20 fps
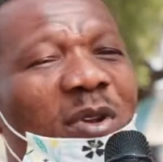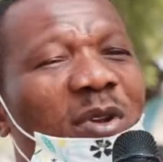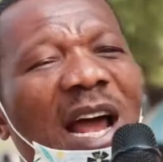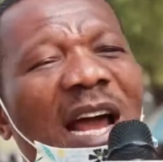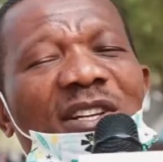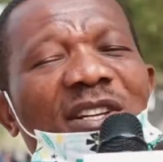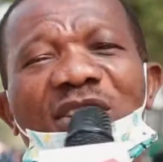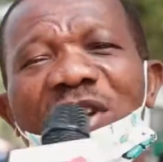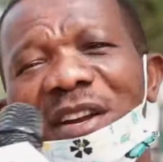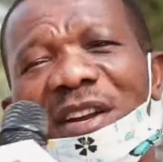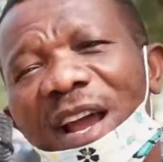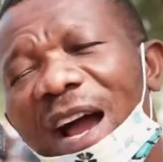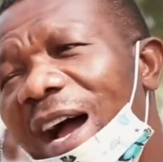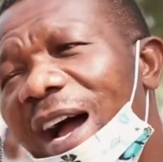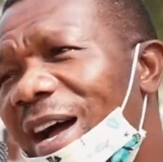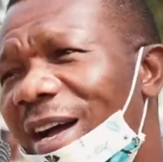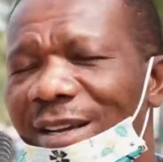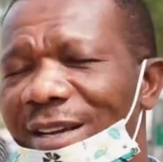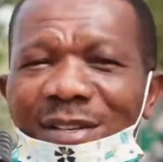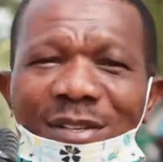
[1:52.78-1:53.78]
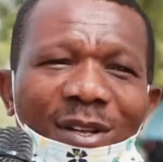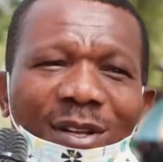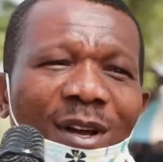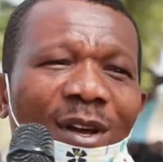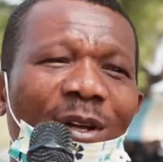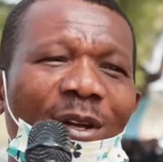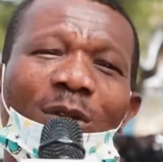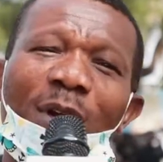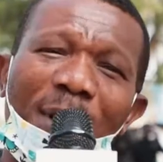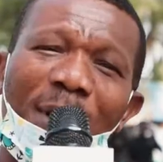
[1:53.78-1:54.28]
to Nigerians,
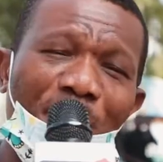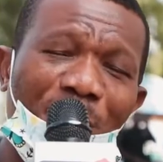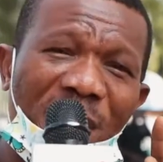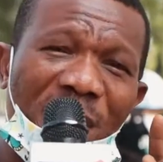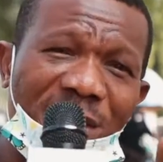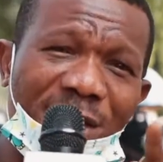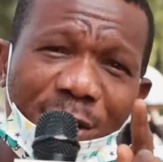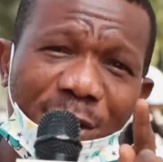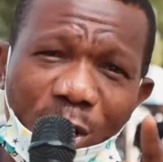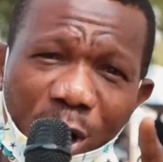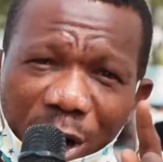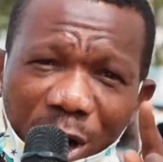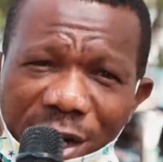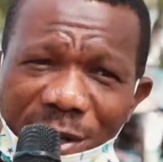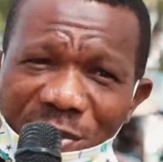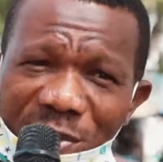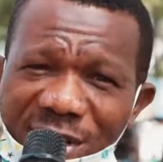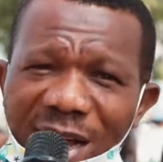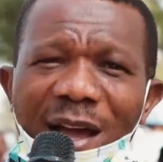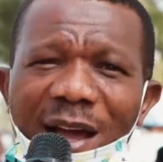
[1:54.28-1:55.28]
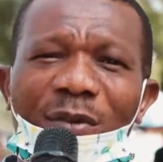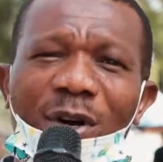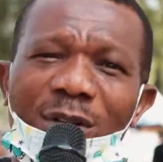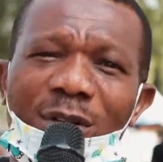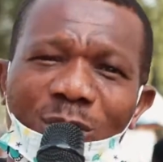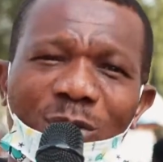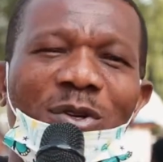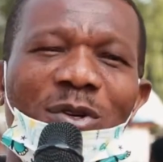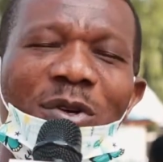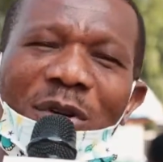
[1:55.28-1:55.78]
to the President himself
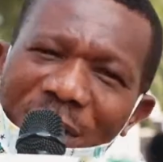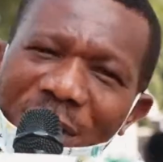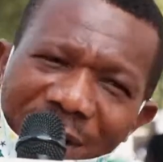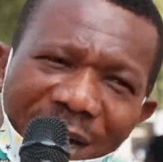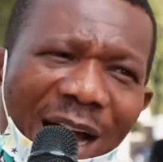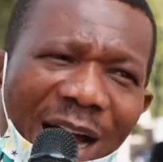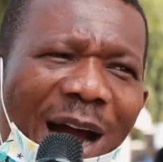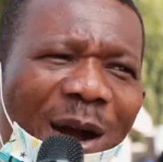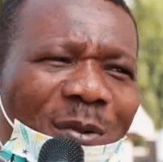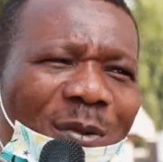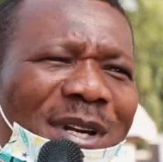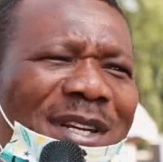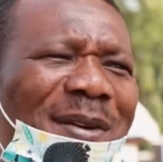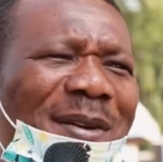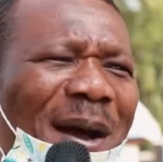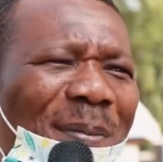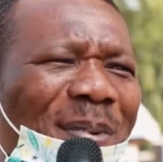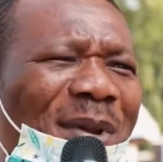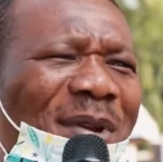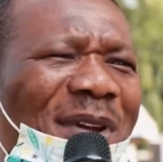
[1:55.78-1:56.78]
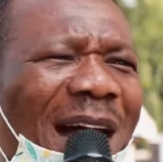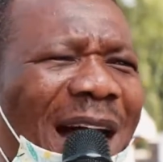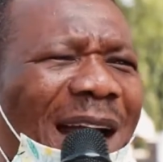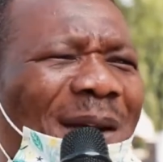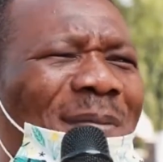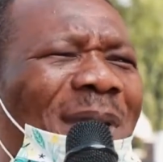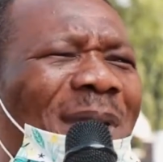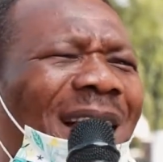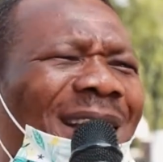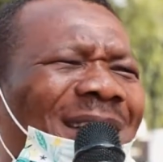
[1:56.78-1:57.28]
also. I wish you Happy New
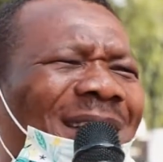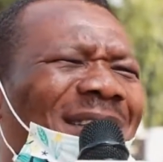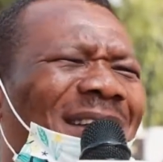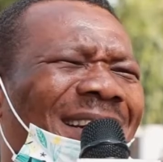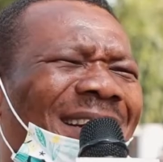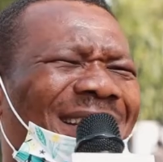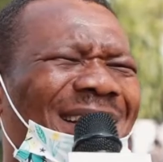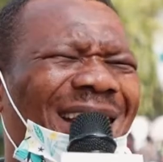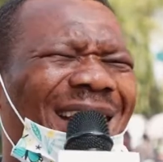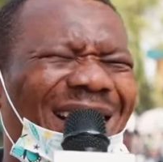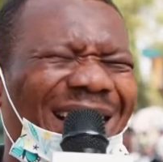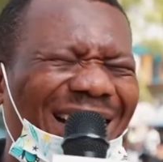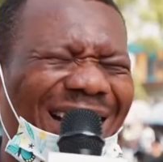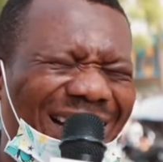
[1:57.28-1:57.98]
Year.